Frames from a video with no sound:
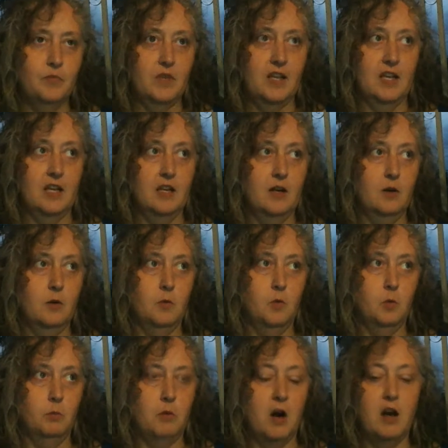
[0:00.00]
you know,
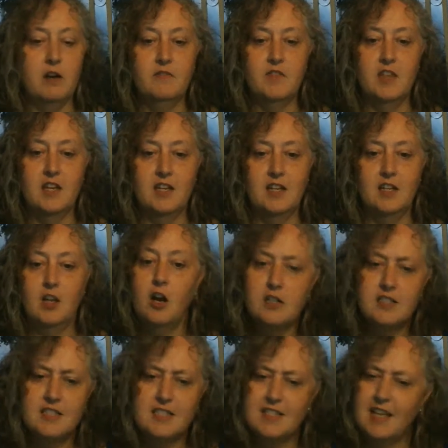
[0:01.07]
part of the
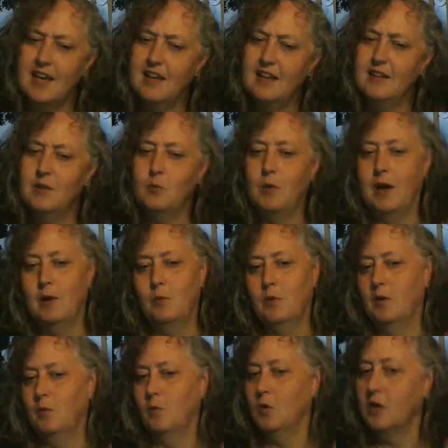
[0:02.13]
yard sale and why we're
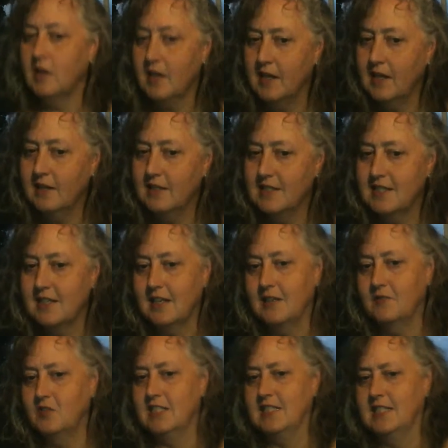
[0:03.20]
working instead of
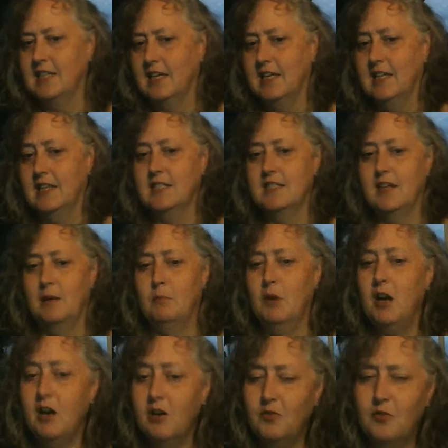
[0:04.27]
just taking the time
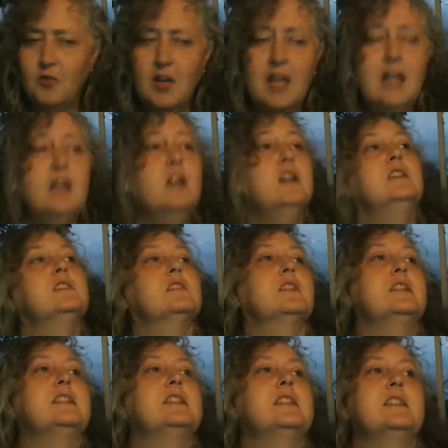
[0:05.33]
off,
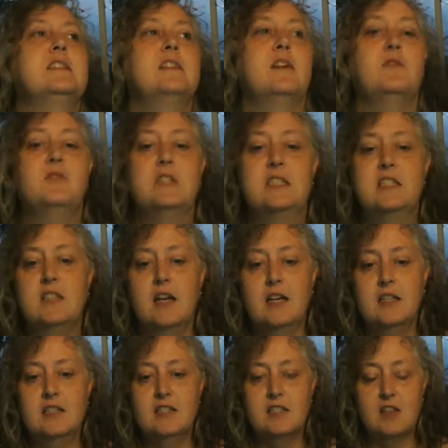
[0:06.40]
because this stuff
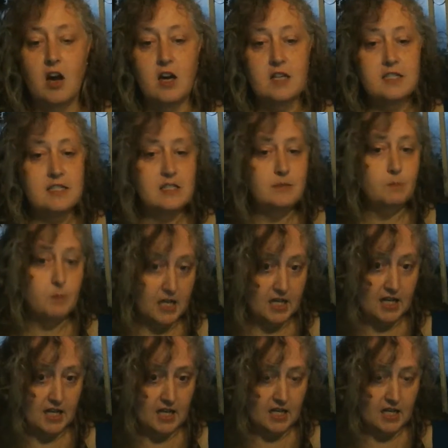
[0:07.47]
does cost money.